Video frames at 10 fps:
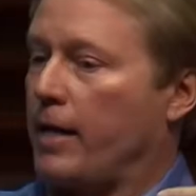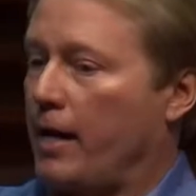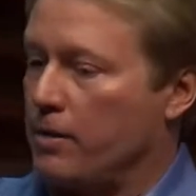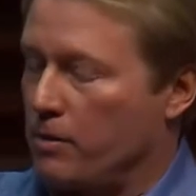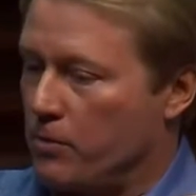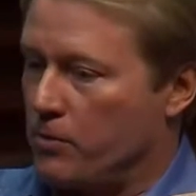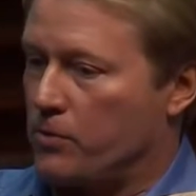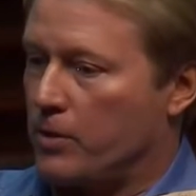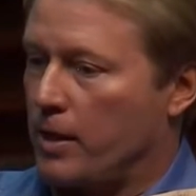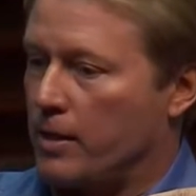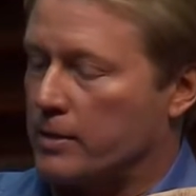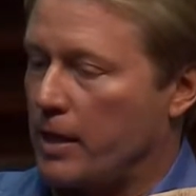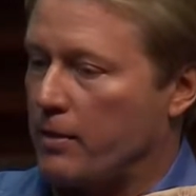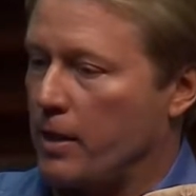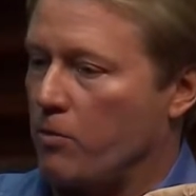I use uh, is
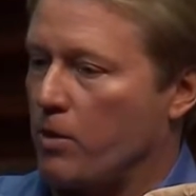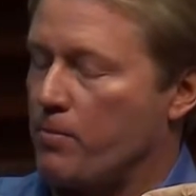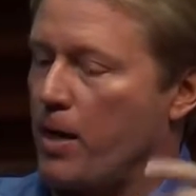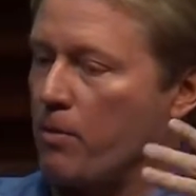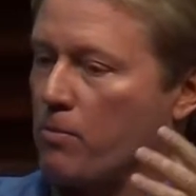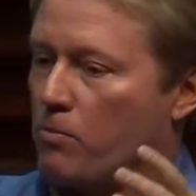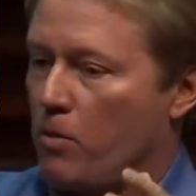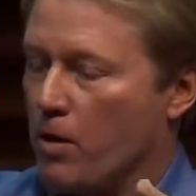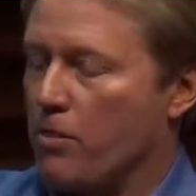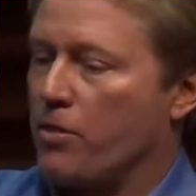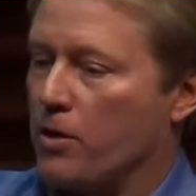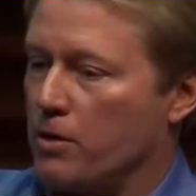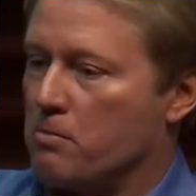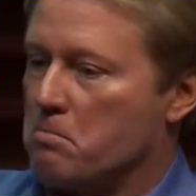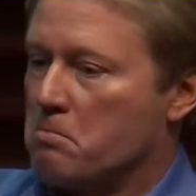I think we're about one
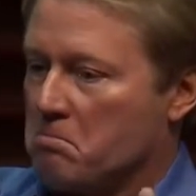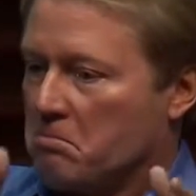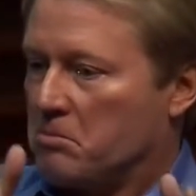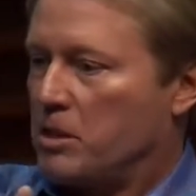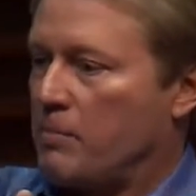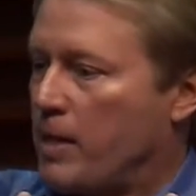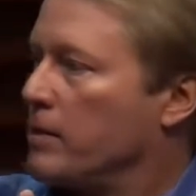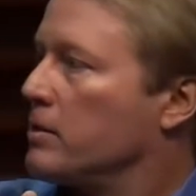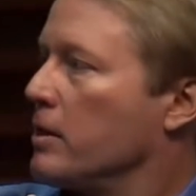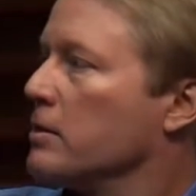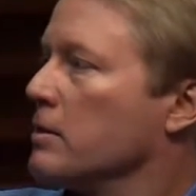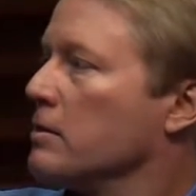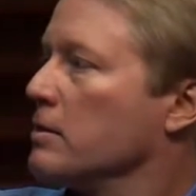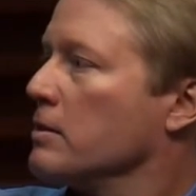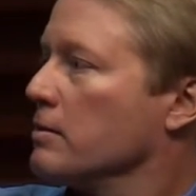third teammate
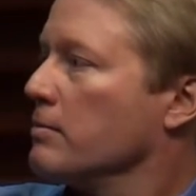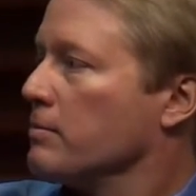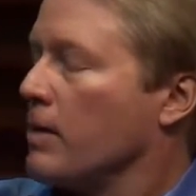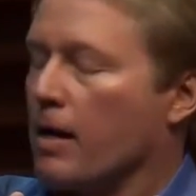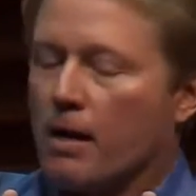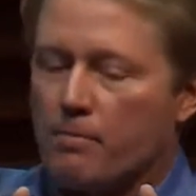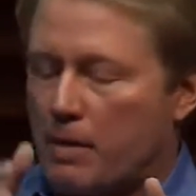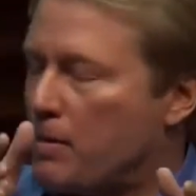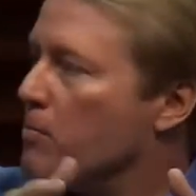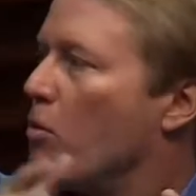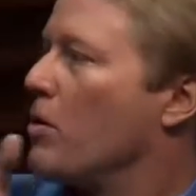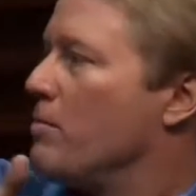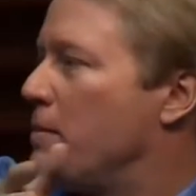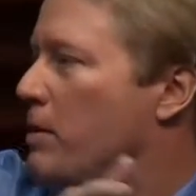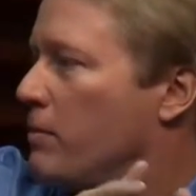citizens, uh, maybe more,
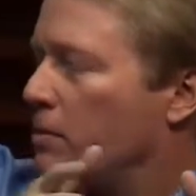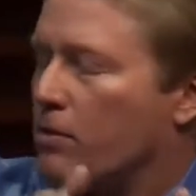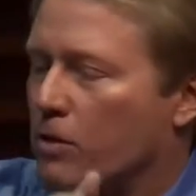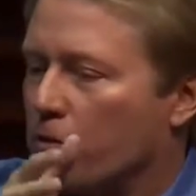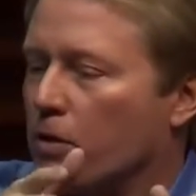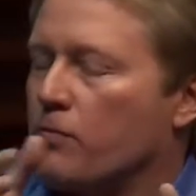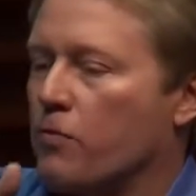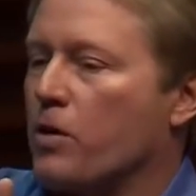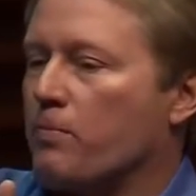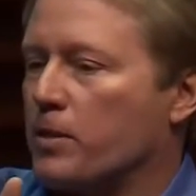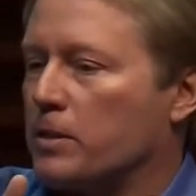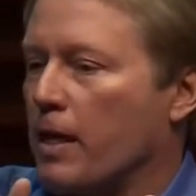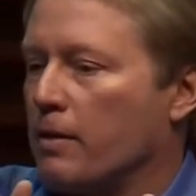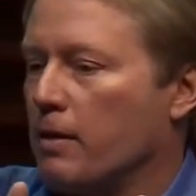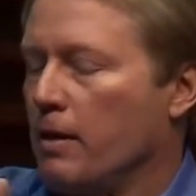maybe 33 to 40
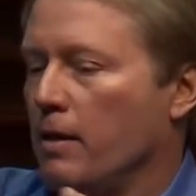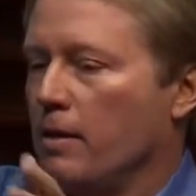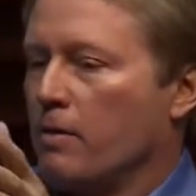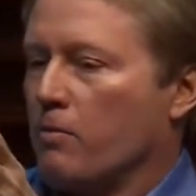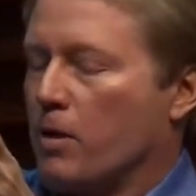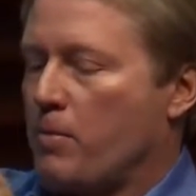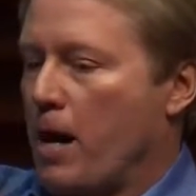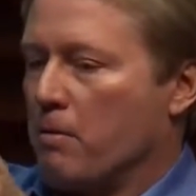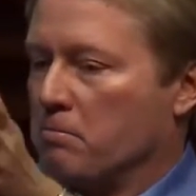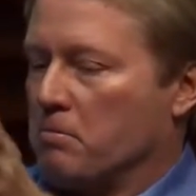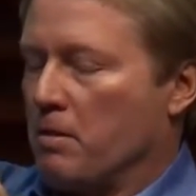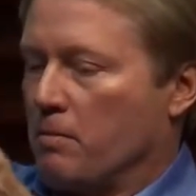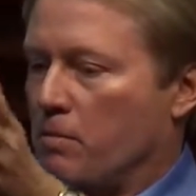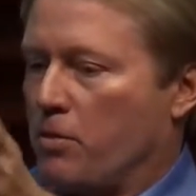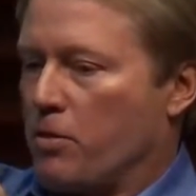percent. We're about
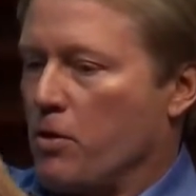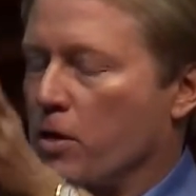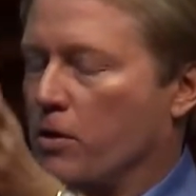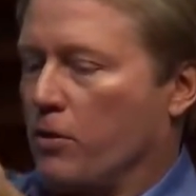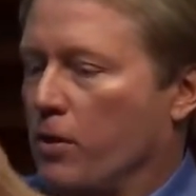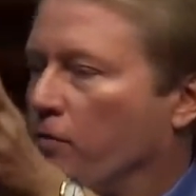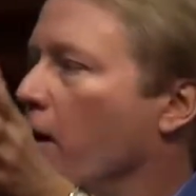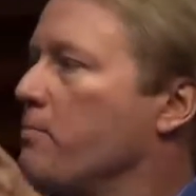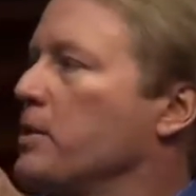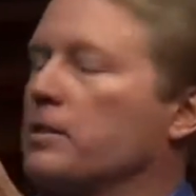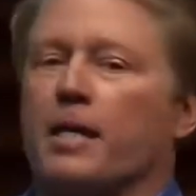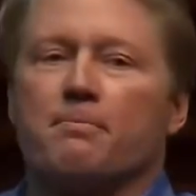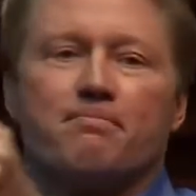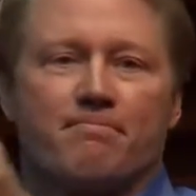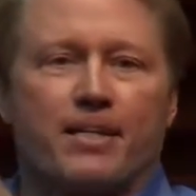30, 35
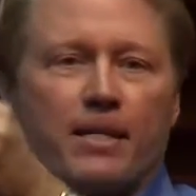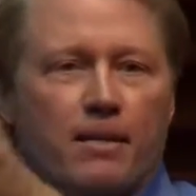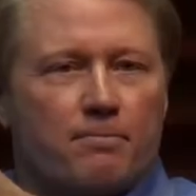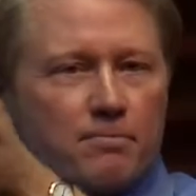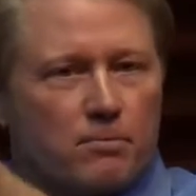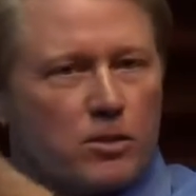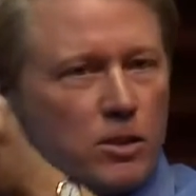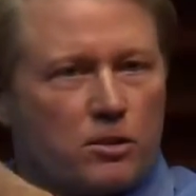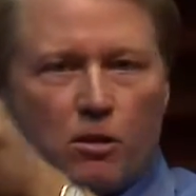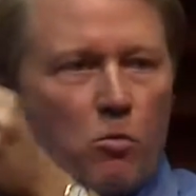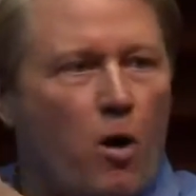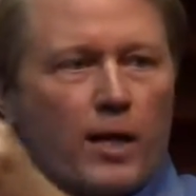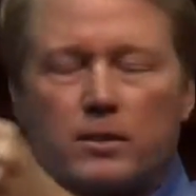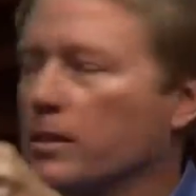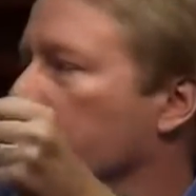percent, you know, just still
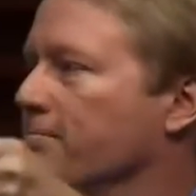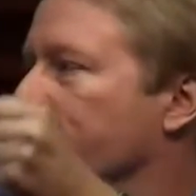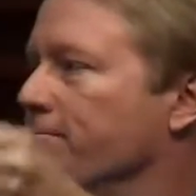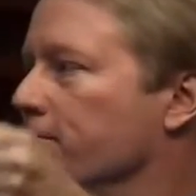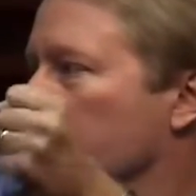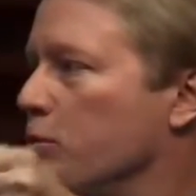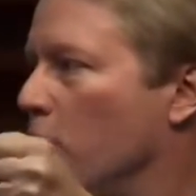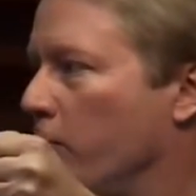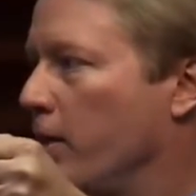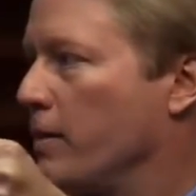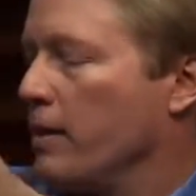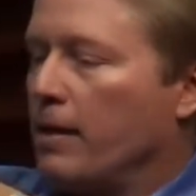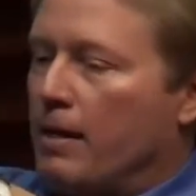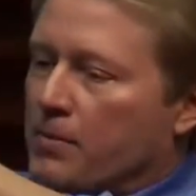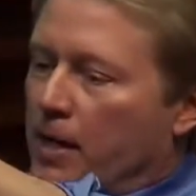watching, observing,
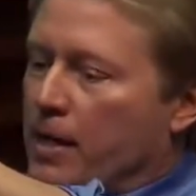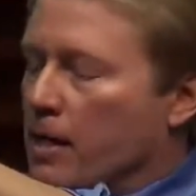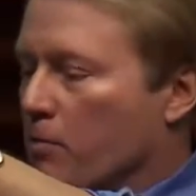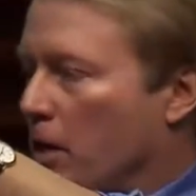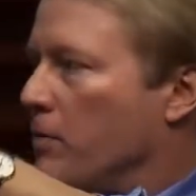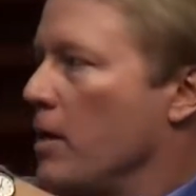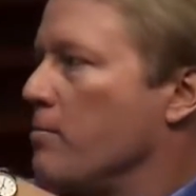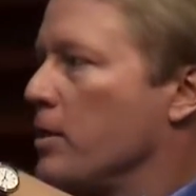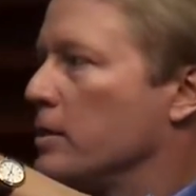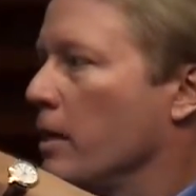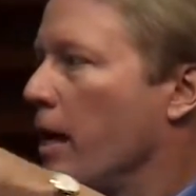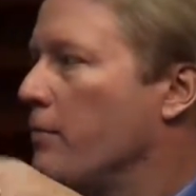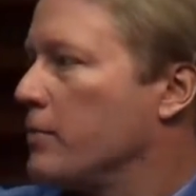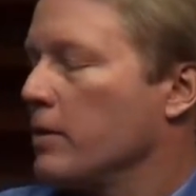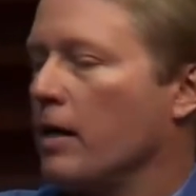and then whatever number is
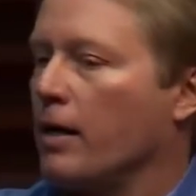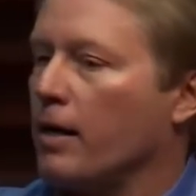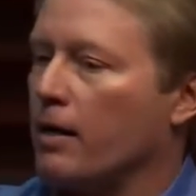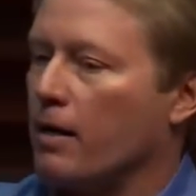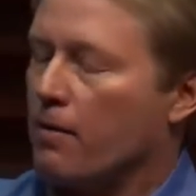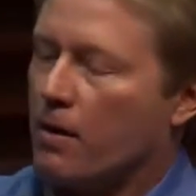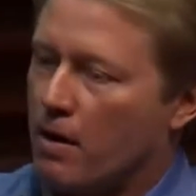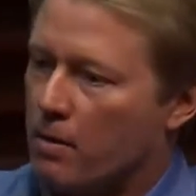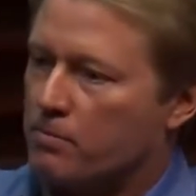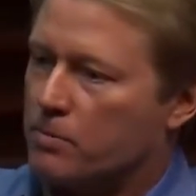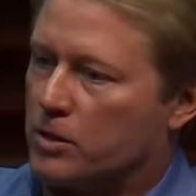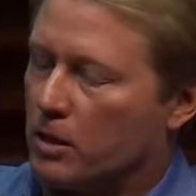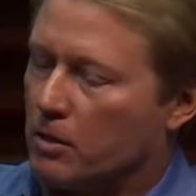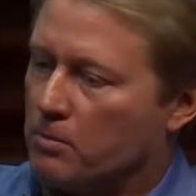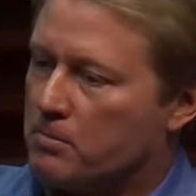left uh, are, are,
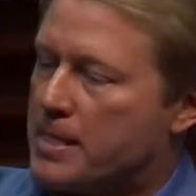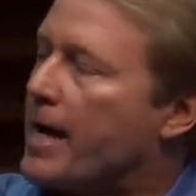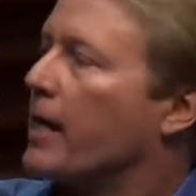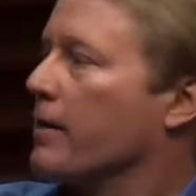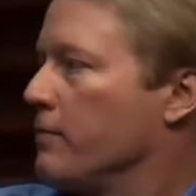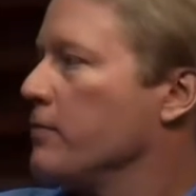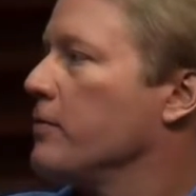still negative.